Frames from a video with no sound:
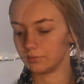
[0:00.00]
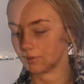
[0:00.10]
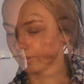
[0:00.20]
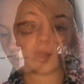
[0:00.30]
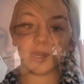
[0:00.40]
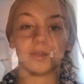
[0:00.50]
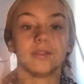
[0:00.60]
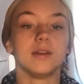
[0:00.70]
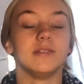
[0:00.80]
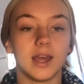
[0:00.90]
Okay, now that
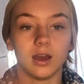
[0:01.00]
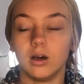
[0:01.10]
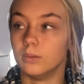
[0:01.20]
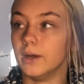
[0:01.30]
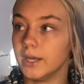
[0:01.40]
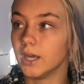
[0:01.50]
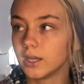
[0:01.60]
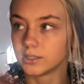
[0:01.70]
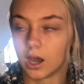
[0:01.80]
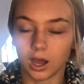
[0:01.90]
I've let all my
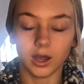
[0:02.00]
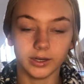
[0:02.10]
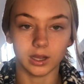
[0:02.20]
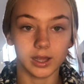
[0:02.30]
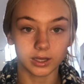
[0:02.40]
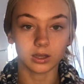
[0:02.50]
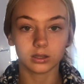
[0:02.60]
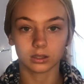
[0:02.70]
tan like